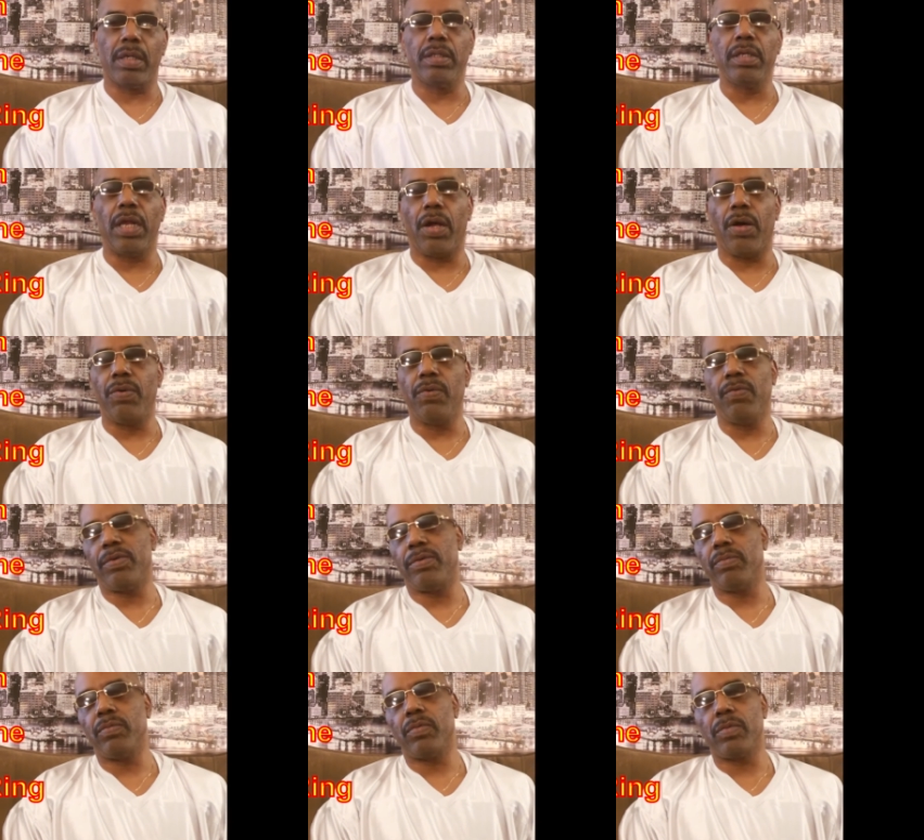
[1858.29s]
You know,
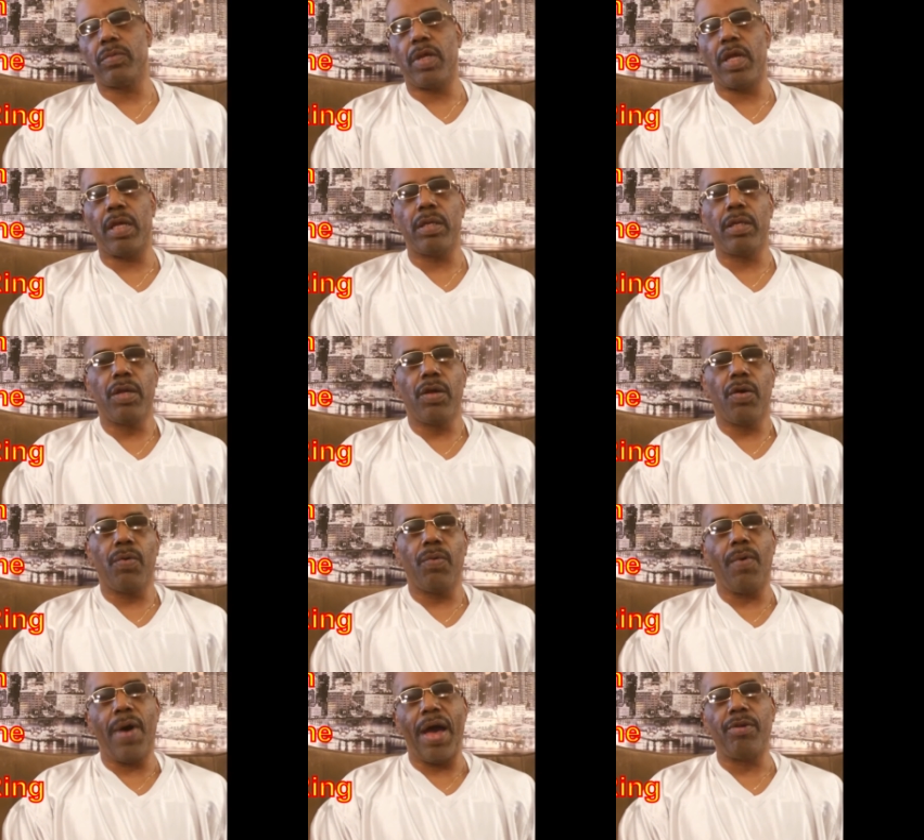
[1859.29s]

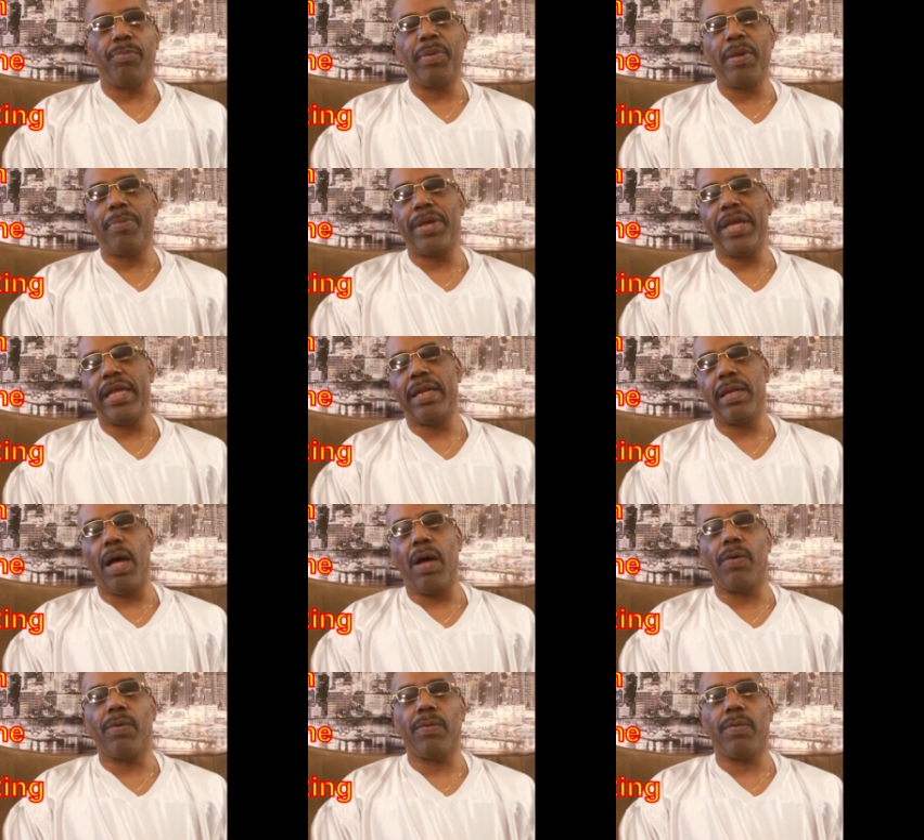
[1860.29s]
why do people hit low?